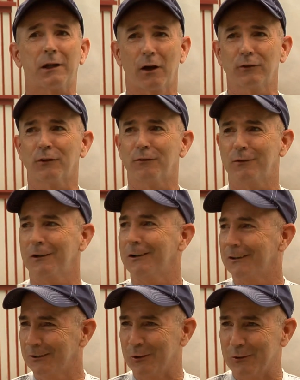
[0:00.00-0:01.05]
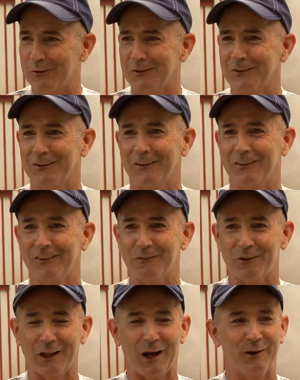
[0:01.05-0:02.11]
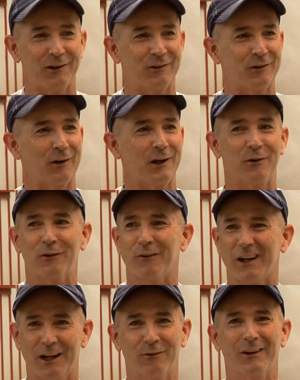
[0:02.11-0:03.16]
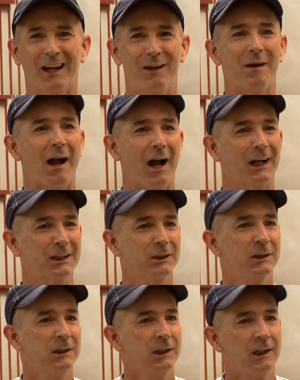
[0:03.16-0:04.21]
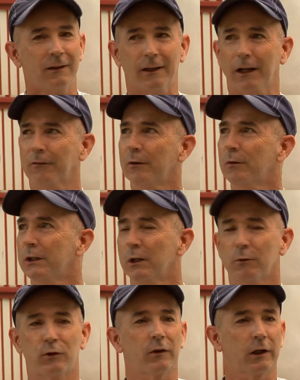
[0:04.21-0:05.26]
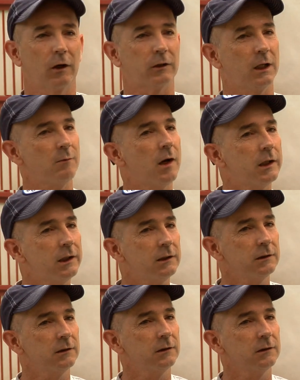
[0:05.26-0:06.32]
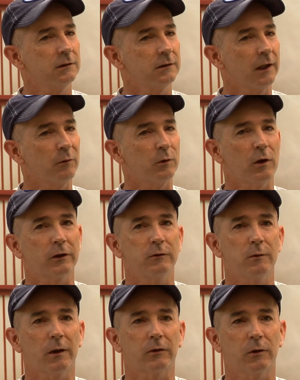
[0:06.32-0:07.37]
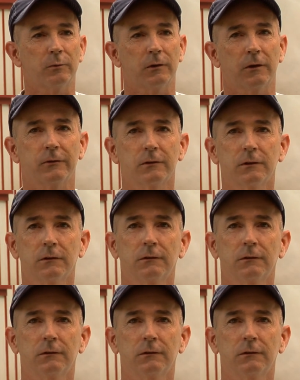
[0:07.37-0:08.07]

because of them allowing us here, I know if I ever came back, that everyone here would just like, oh, come on in. They would welcome you back with open arms.